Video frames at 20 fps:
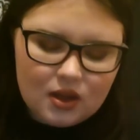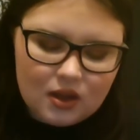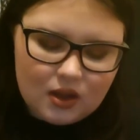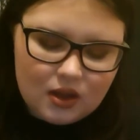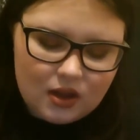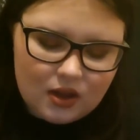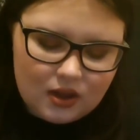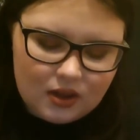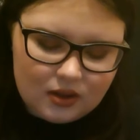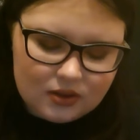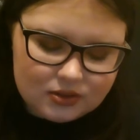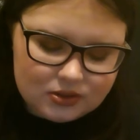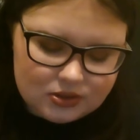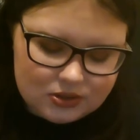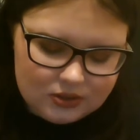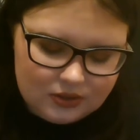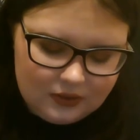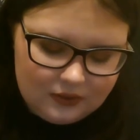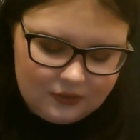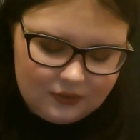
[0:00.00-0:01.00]
So
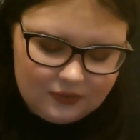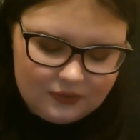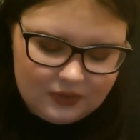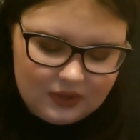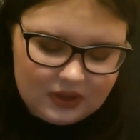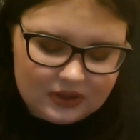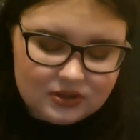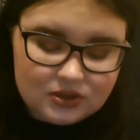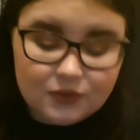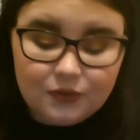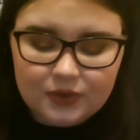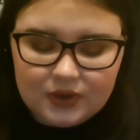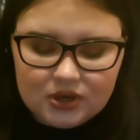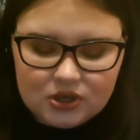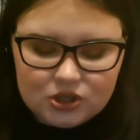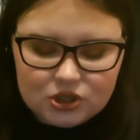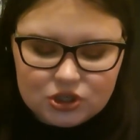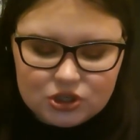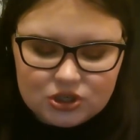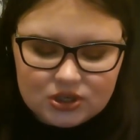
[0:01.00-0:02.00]
the
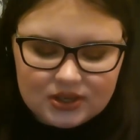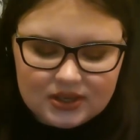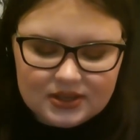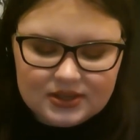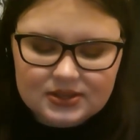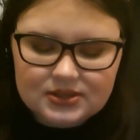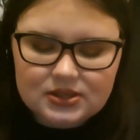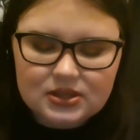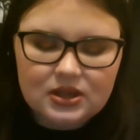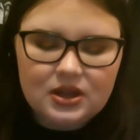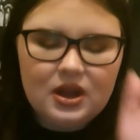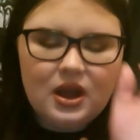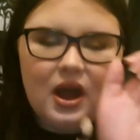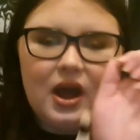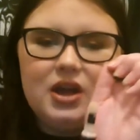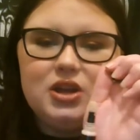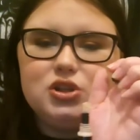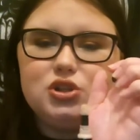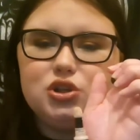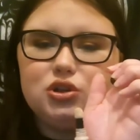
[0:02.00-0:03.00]
finish is.
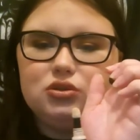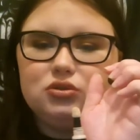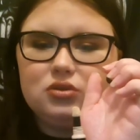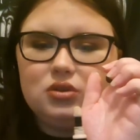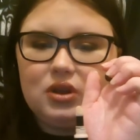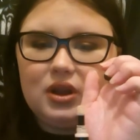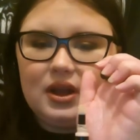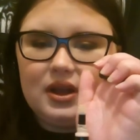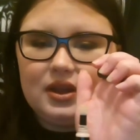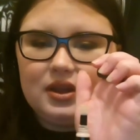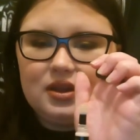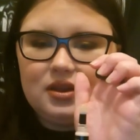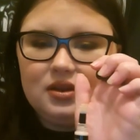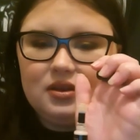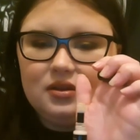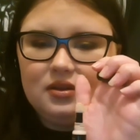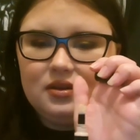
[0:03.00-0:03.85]
I don't like